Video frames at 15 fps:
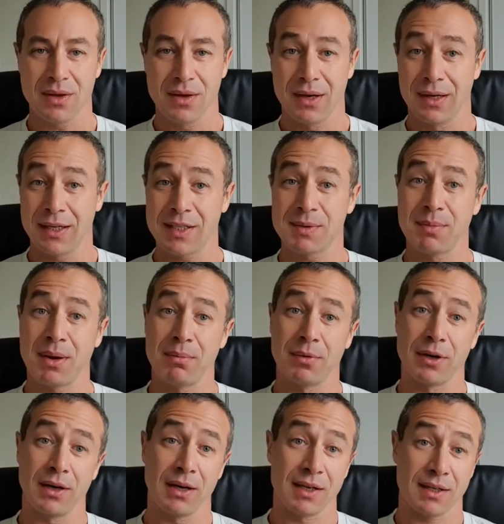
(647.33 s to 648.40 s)
Less
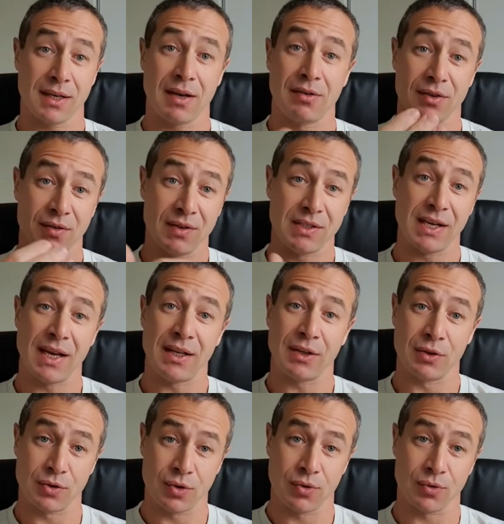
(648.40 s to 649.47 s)
memory at 128
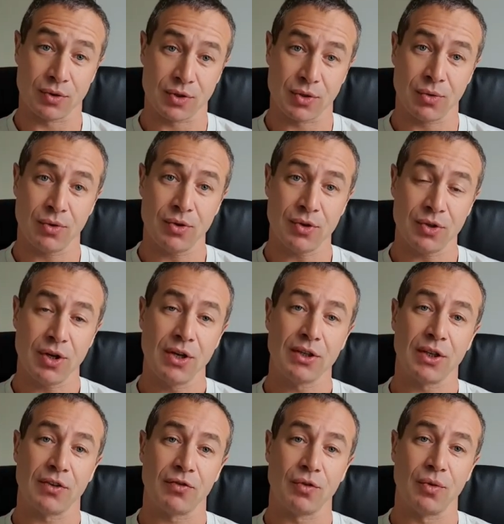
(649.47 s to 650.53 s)
internal storage,
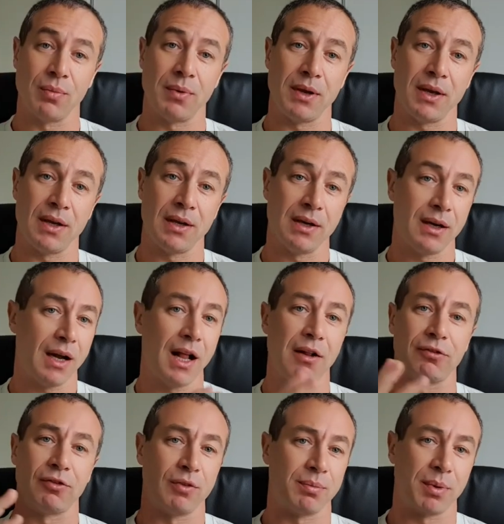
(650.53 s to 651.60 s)
that will be
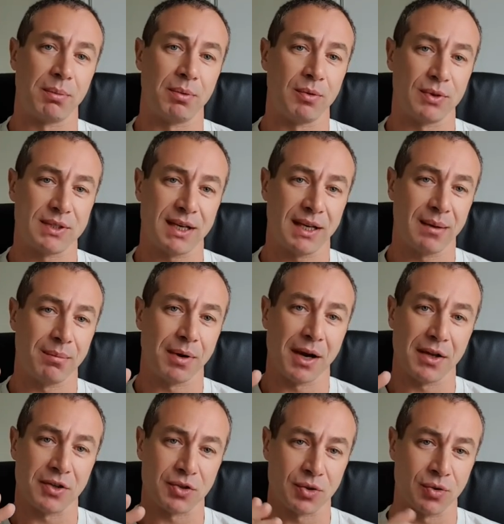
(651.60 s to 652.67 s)
half of it probably will taken by
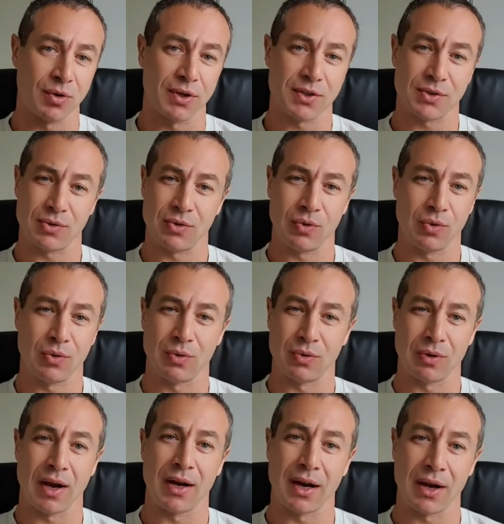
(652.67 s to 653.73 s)
Android, so you will
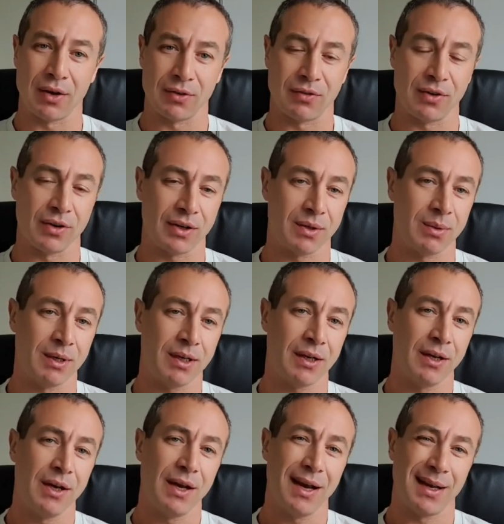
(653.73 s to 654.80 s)
run out very quick,
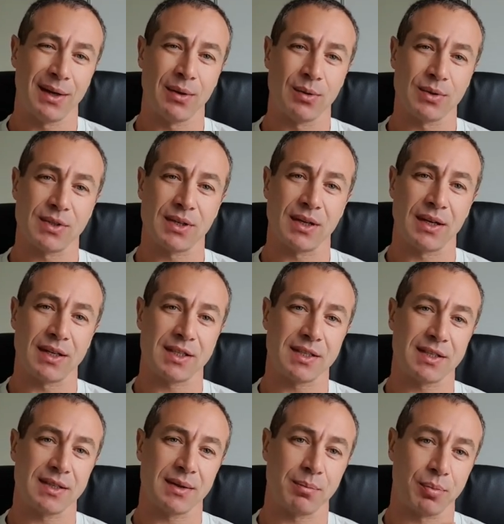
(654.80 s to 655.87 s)
and also
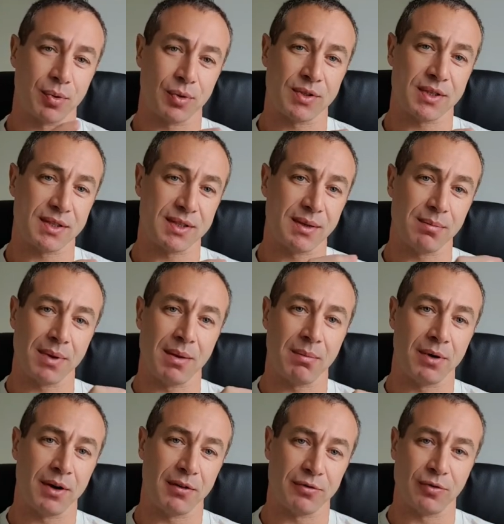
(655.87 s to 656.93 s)
less processing
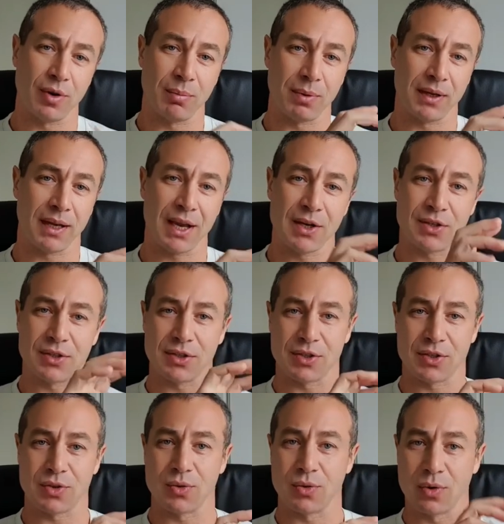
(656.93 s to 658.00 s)
memory for applications
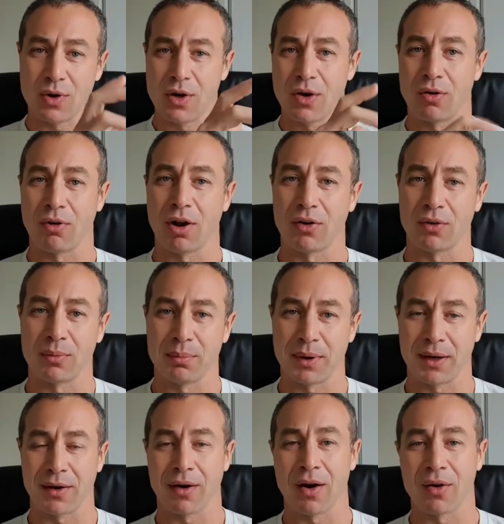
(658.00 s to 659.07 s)
to run on
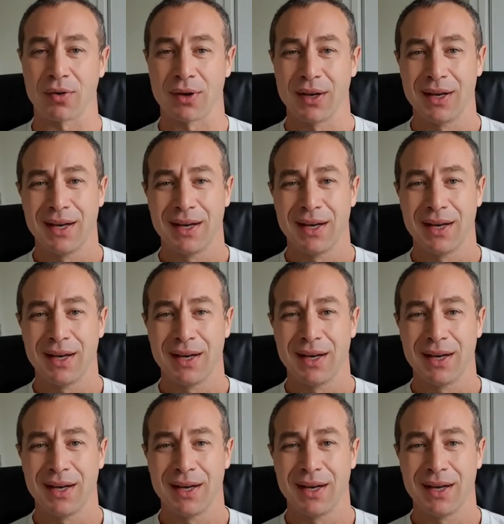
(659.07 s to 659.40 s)
background.